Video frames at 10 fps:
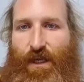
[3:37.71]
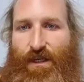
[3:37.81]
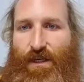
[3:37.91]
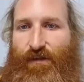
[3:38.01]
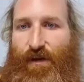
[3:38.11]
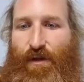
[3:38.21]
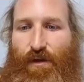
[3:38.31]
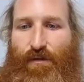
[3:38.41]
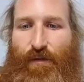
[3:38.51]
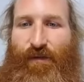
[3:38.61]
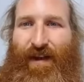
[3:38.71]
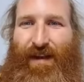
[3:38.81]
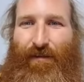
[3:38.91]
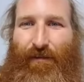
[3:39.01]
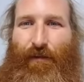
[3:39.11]
So if you could
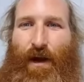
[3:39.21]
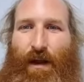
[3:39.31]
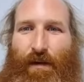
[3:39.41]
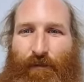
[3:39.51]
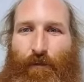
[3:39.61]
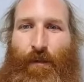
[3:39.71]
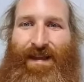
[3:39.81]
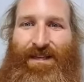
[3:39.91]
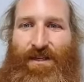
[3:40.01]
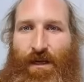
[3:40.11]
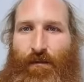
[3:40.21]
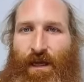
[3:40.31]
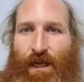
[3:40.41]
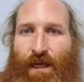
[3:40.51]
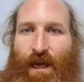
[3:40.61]
refrain from messaging
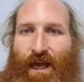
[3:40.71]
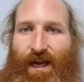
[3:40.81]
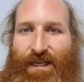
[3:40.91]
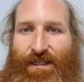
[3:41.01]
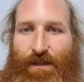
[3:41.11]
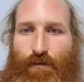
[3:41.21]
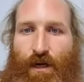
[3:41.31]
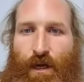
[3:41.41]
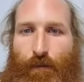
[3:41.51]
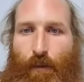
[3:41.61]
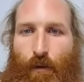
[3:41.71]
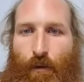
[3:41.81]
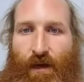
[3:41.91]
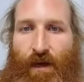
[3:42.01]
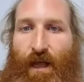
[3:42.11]
me, unless it's really
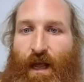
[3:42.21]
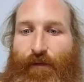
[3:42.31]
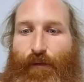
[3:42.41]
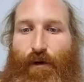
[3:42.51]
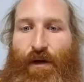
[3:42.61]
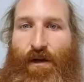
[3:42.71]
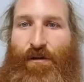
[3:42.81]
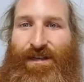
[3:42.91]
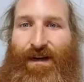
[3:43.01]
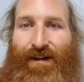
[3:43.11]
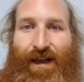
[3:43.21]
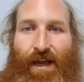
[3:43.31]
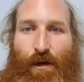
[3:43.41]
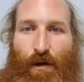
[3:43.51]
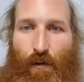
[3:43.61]
important. If you're a news outlet
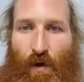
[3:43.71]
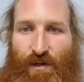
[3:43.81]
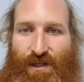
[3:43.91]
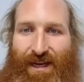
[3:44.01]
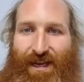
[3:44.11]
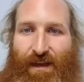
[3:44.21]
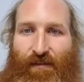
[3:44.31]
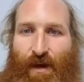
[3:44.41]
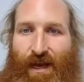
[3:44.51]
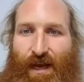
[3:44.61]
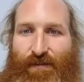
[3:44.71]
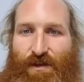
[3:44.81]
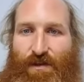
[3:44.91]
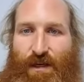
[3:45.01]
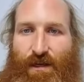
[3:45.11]
and you're watching any of my live
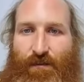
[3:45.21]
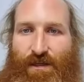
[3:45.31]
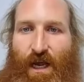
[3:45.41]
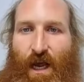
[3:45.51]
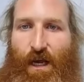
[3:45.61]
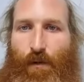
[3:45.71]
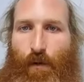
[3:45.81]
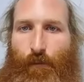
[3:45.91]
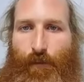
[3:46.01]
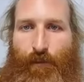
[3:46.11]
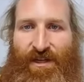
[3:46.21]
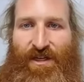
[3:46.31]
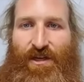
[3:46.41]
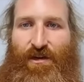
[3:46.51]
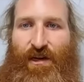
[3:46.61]
streams and you want
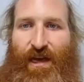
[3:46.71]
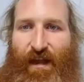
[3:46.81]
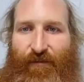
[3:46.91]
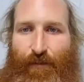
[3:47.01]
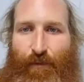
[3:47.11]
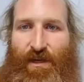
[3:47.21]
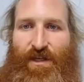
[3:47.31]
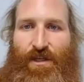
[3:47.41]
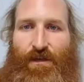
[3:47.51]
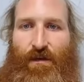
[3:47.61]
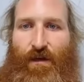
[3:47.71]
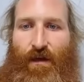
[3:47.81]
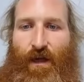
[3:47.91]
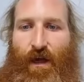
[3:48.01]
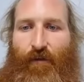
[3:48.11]
permission, you can have permission.
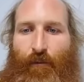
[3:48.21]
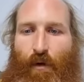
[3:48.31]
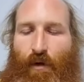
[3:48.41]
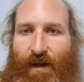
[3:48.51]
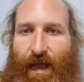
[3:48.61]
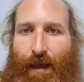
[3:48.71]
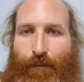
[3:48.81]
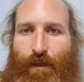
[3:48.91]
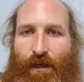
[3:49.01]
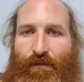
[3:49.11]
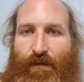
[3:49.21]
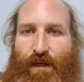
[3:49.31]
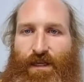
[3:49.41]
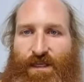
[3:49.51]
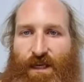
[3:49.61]
I'm more than happy for
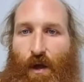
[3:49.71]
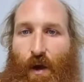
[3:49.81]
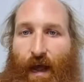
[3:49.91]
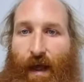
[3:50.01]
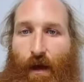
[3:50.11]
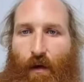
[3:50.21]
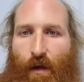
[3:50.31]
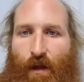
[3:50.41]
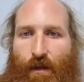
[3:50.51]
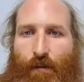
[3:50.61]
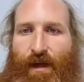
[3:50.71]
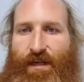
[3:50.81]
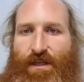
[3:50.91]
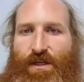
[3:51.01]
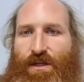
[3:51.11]
this to go out, the
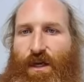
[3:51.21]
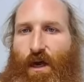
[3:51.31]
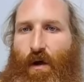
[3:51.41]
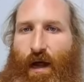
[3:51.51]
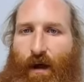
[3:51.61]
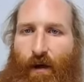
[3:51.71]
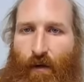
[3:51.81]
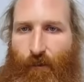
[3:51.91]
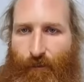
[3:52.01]
message to go out.